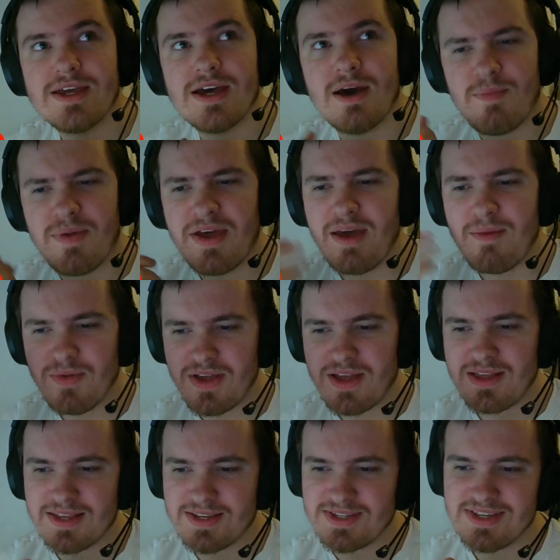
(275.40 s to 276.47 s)
a pep
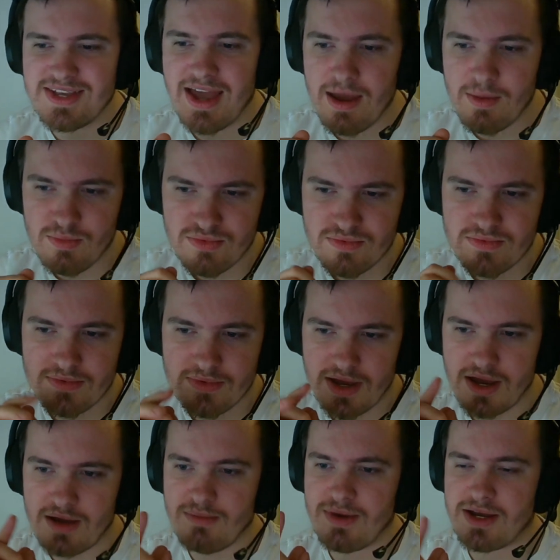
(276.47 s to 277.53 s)
in the step
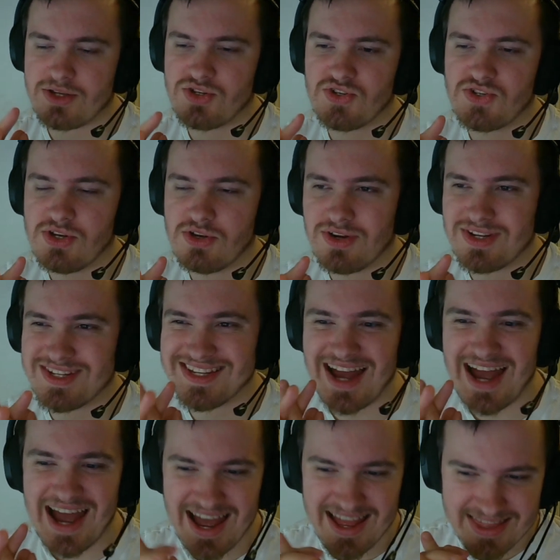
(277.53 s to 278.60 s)
at Manchester United
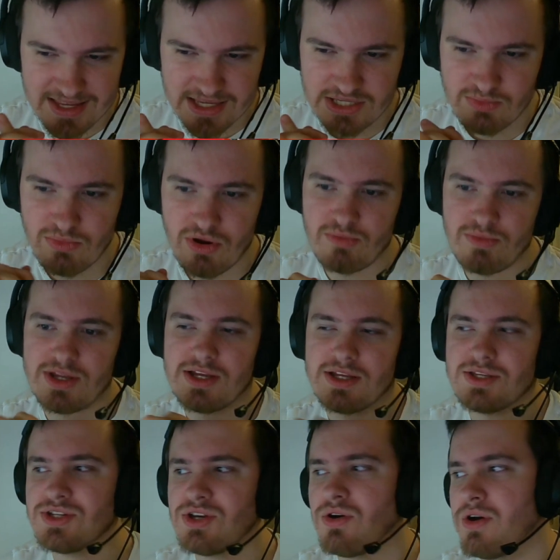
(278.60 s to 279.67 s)
at this moment in
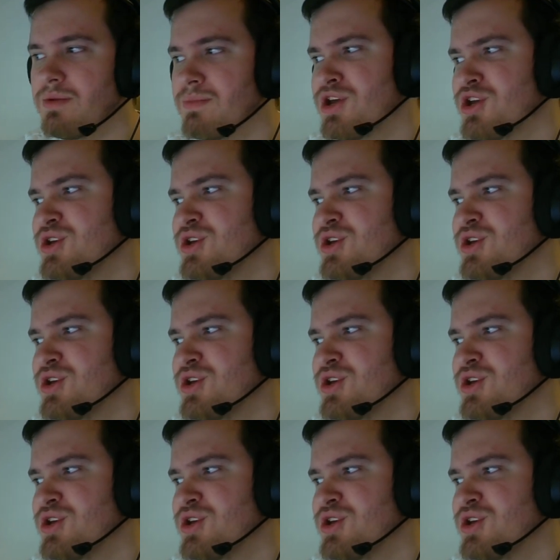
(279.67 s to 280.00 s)
time.